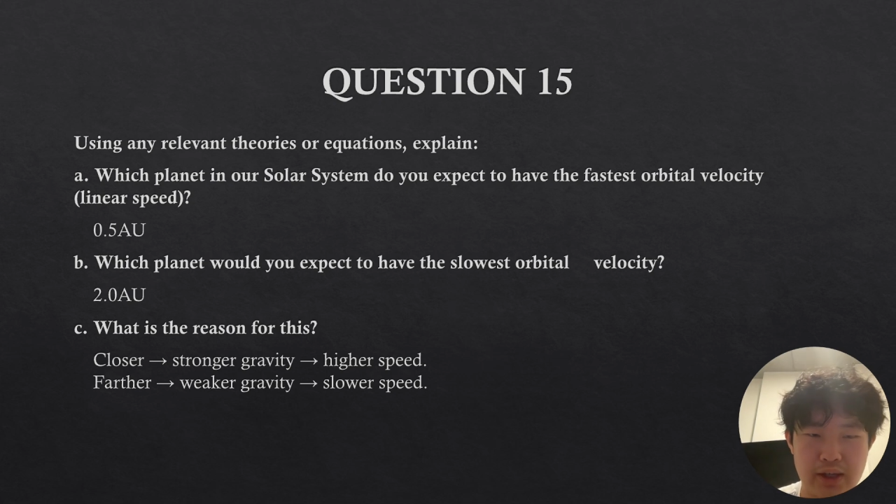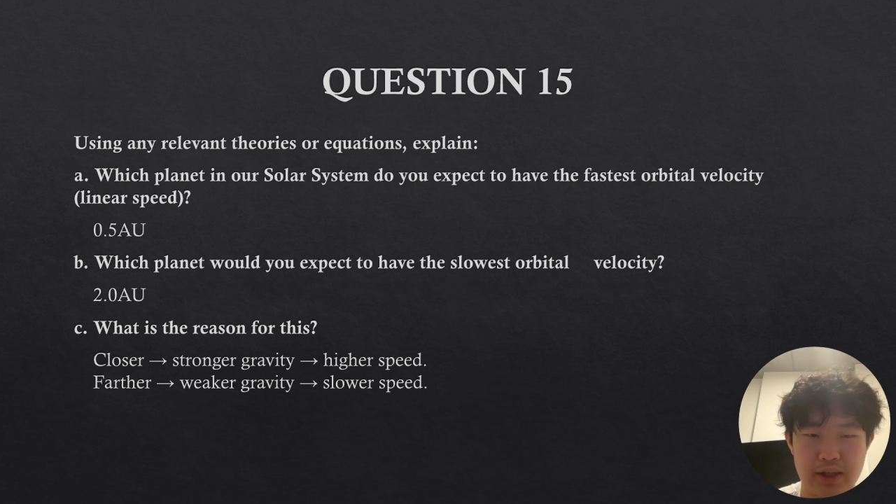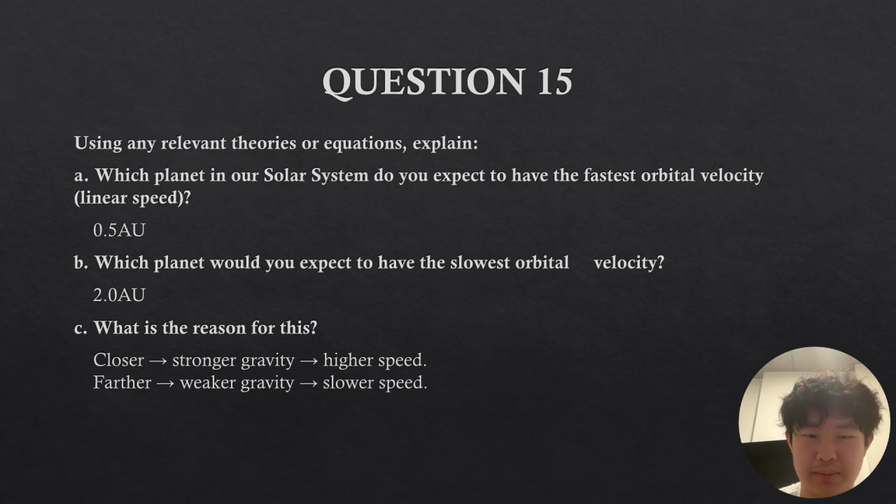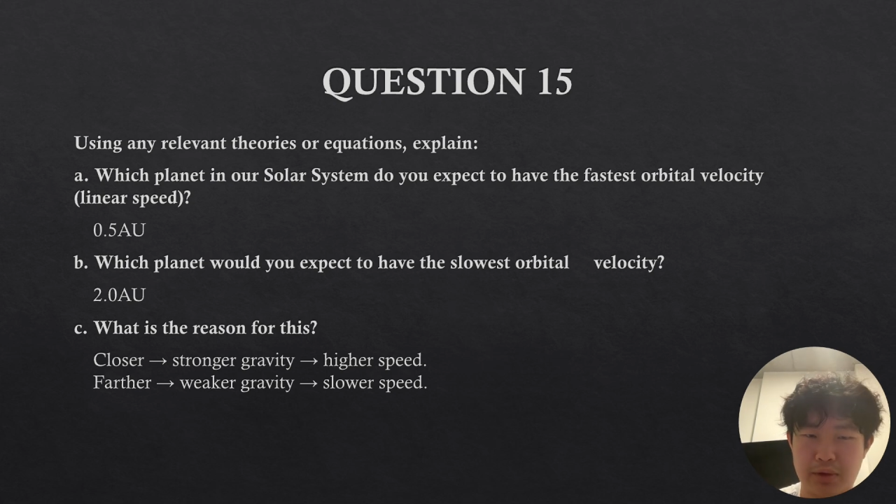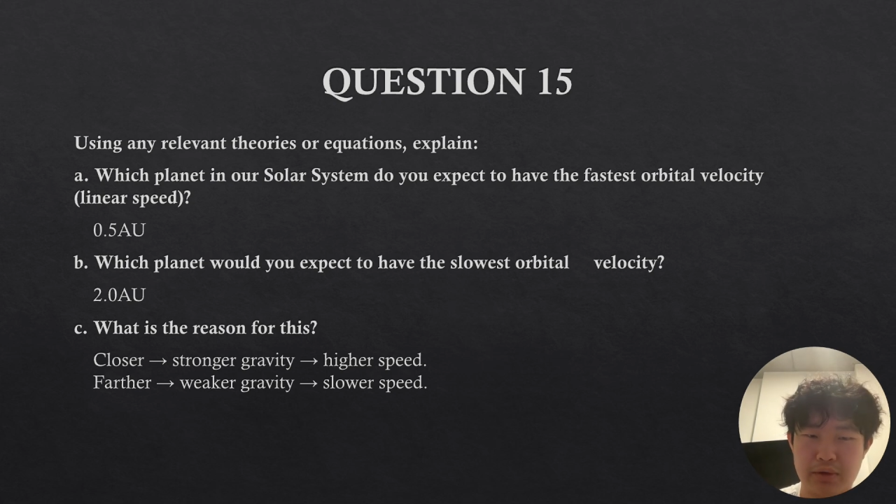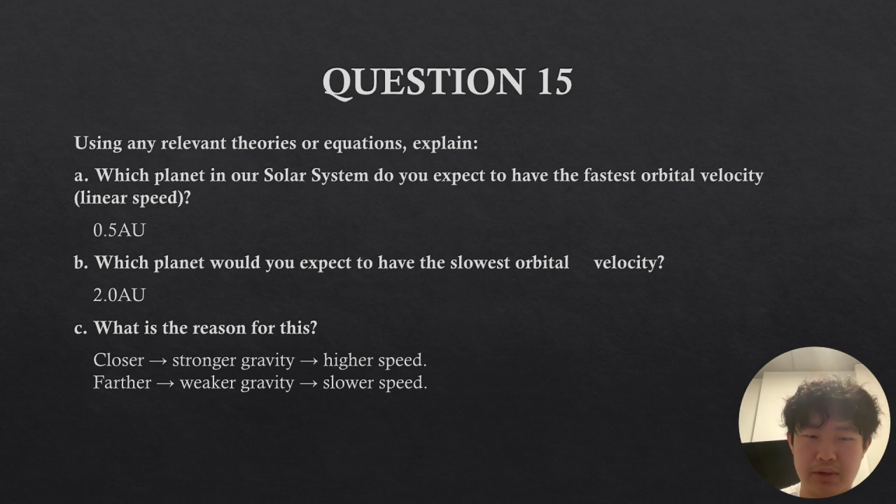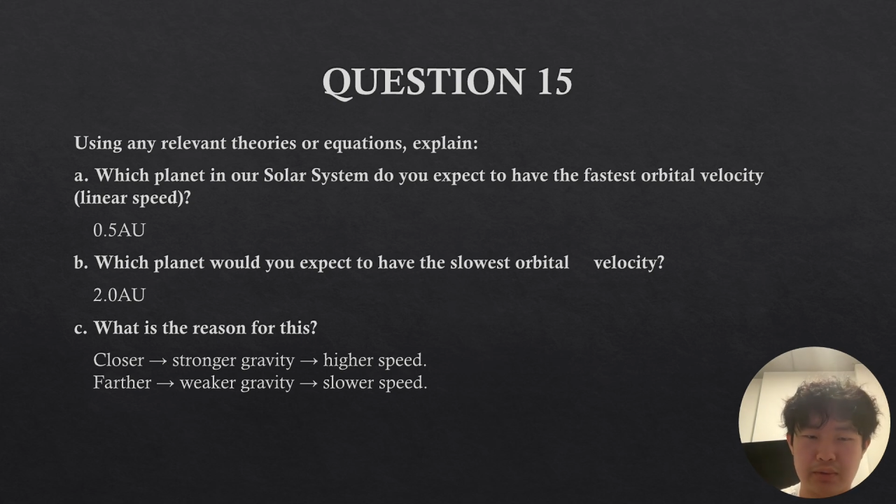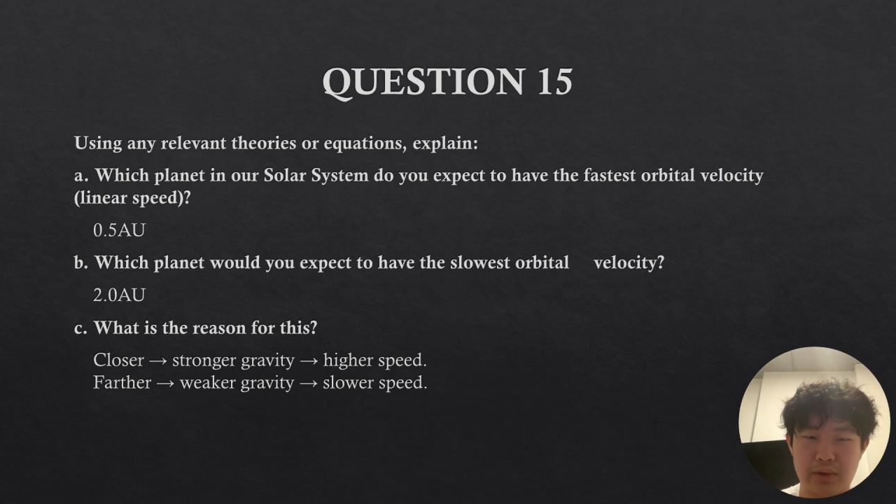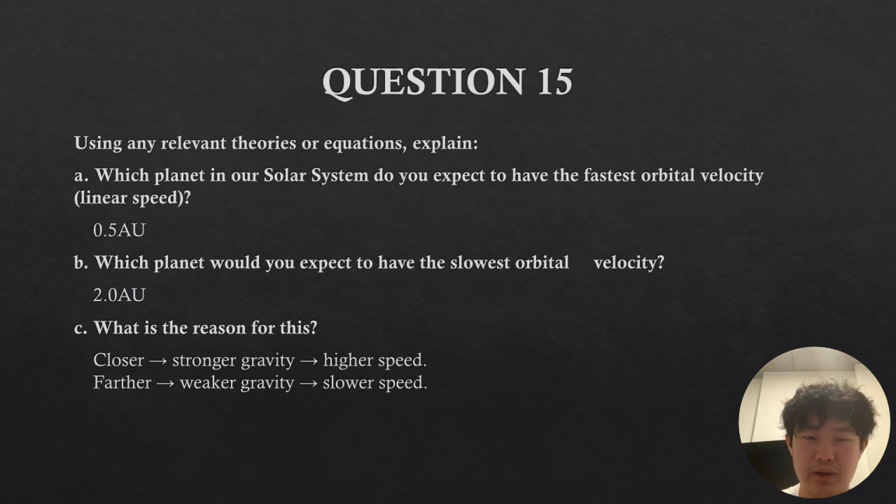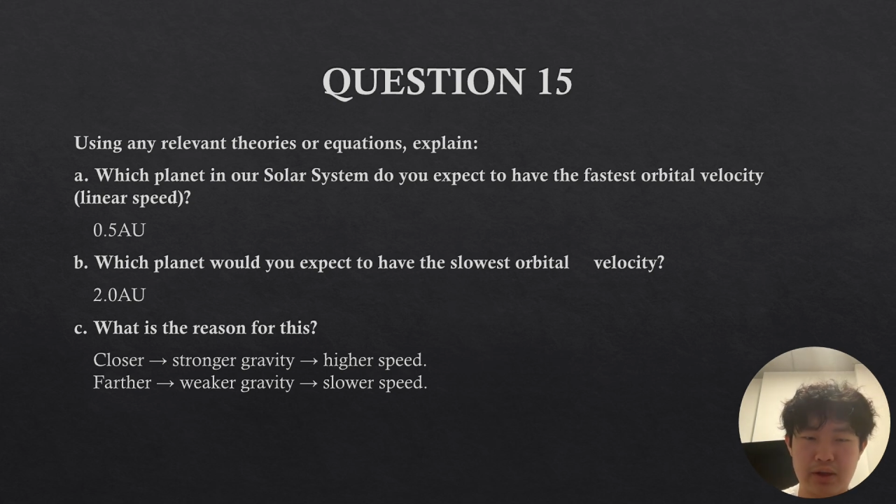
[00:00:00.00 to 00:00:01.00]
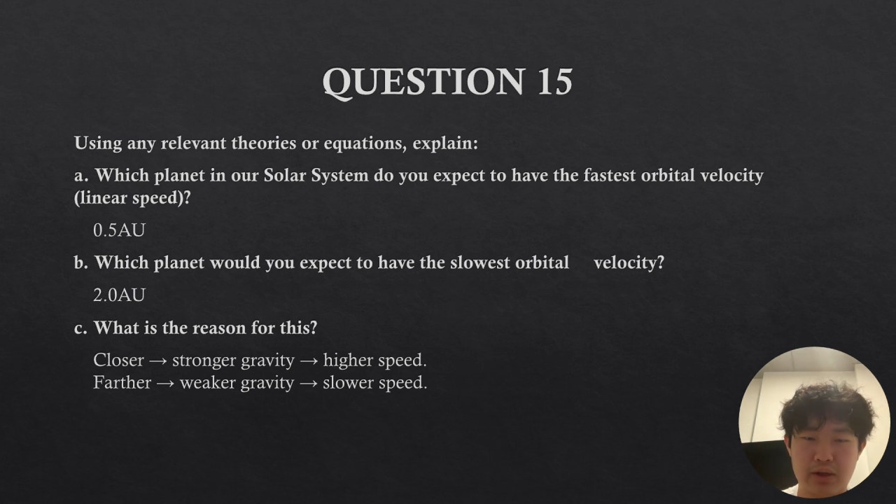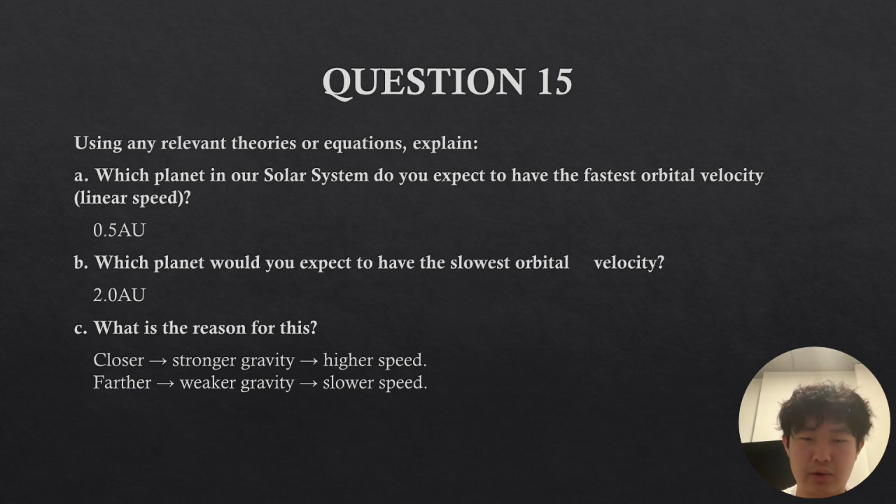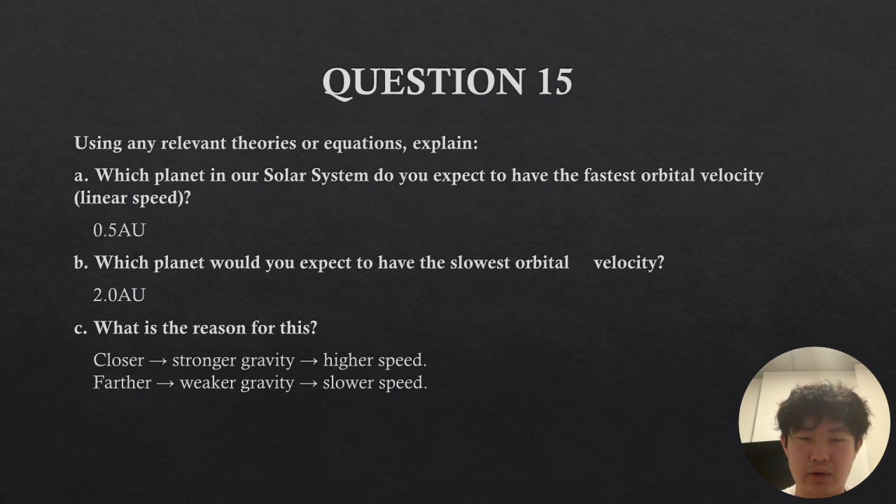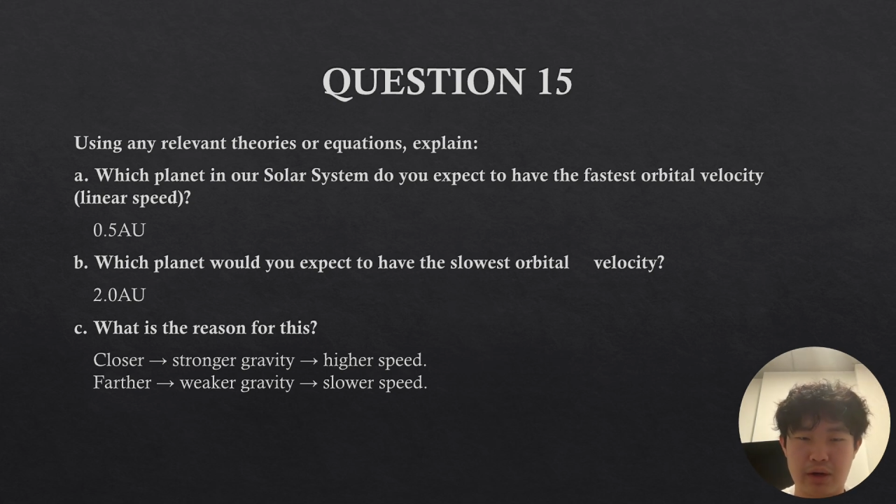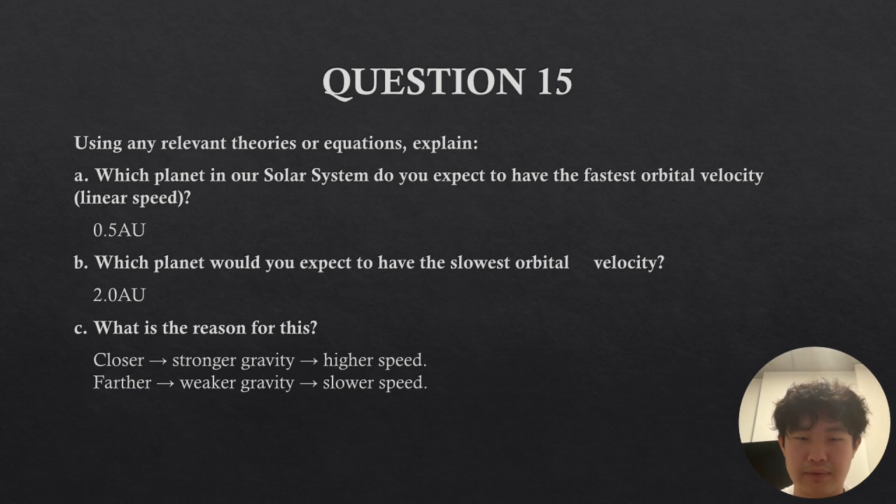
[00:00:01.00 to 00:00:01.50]
experience weaker
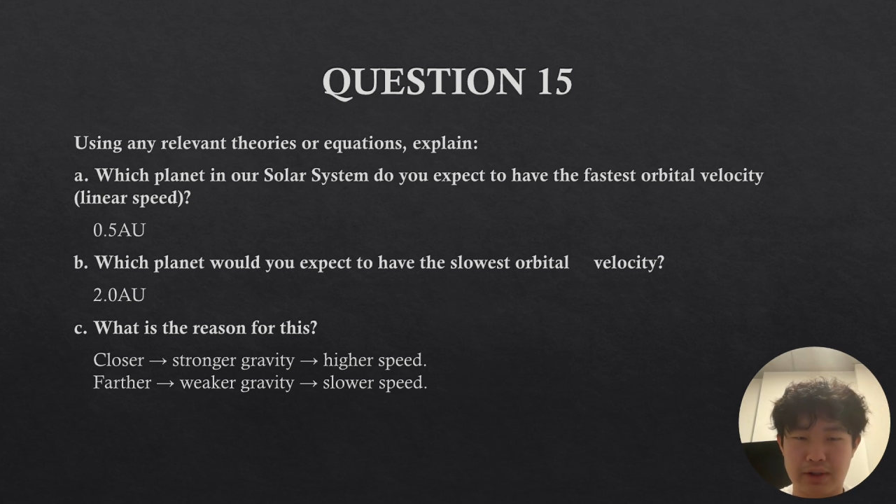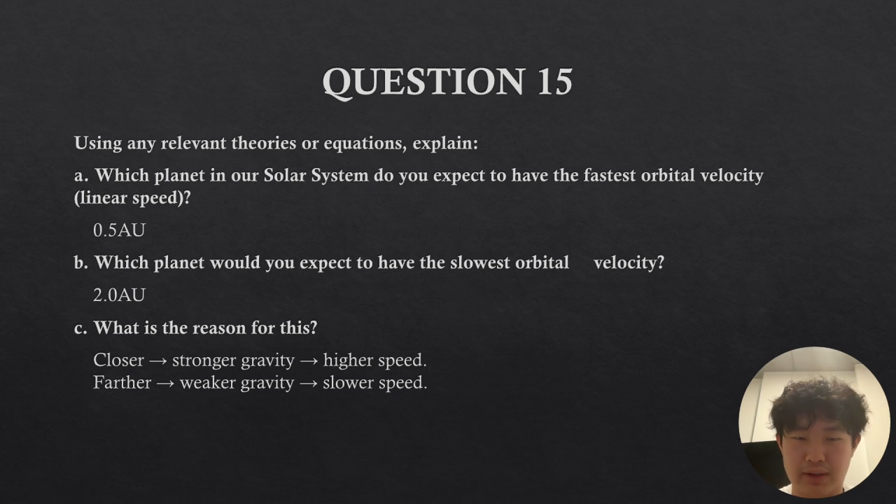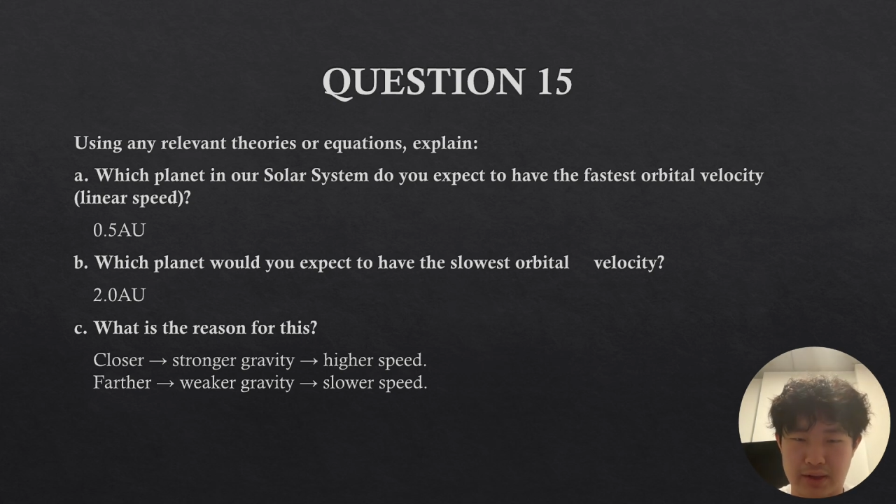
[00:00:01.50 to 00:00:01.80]
gravity